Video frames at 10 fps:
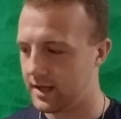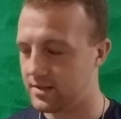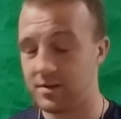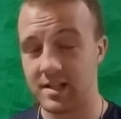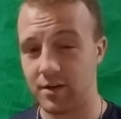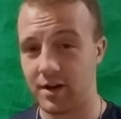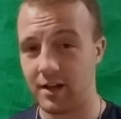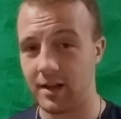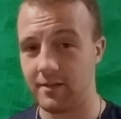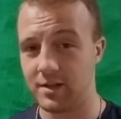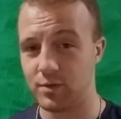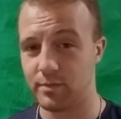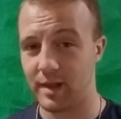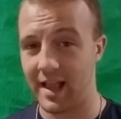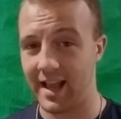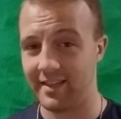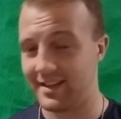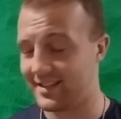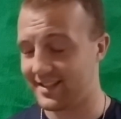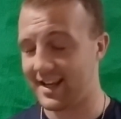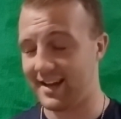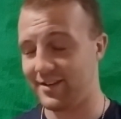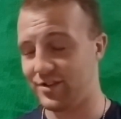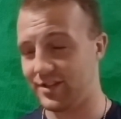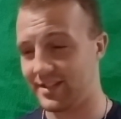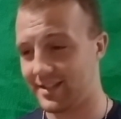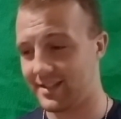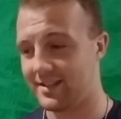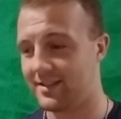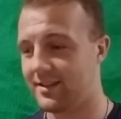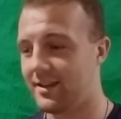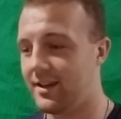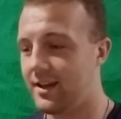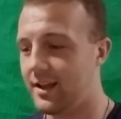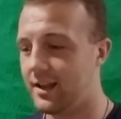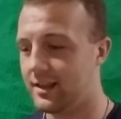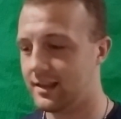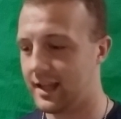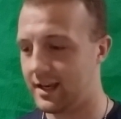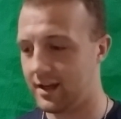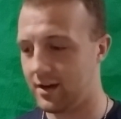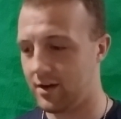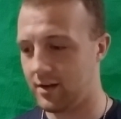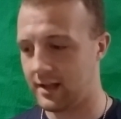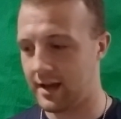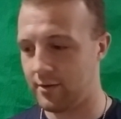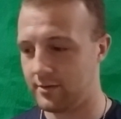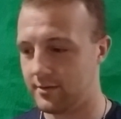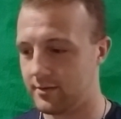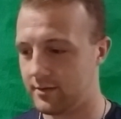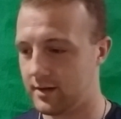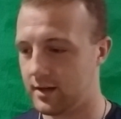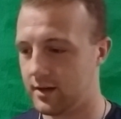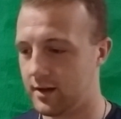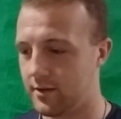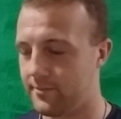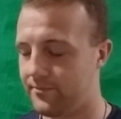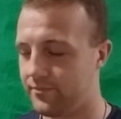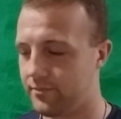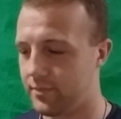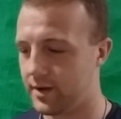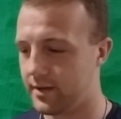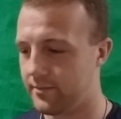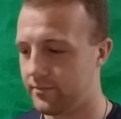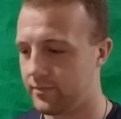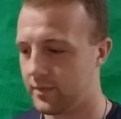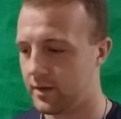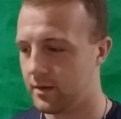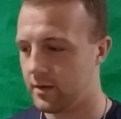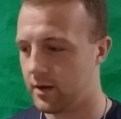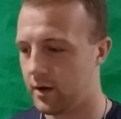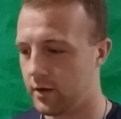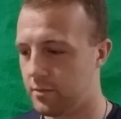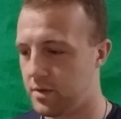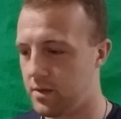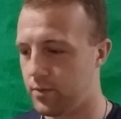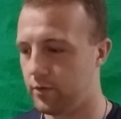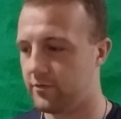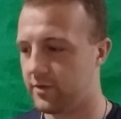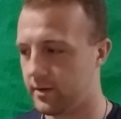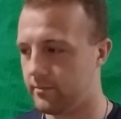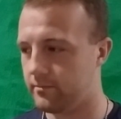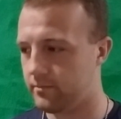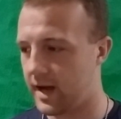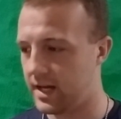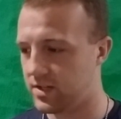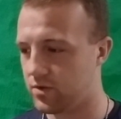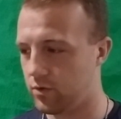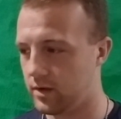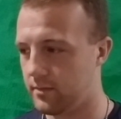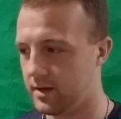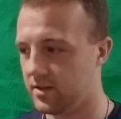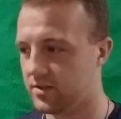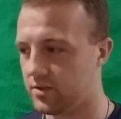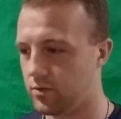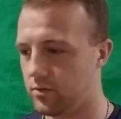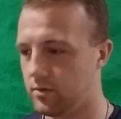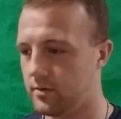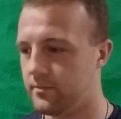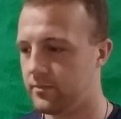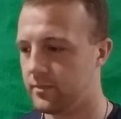As you can tell, not a lot of this was planned. This is kind of just letting it all out, But all the people from high school and middle school,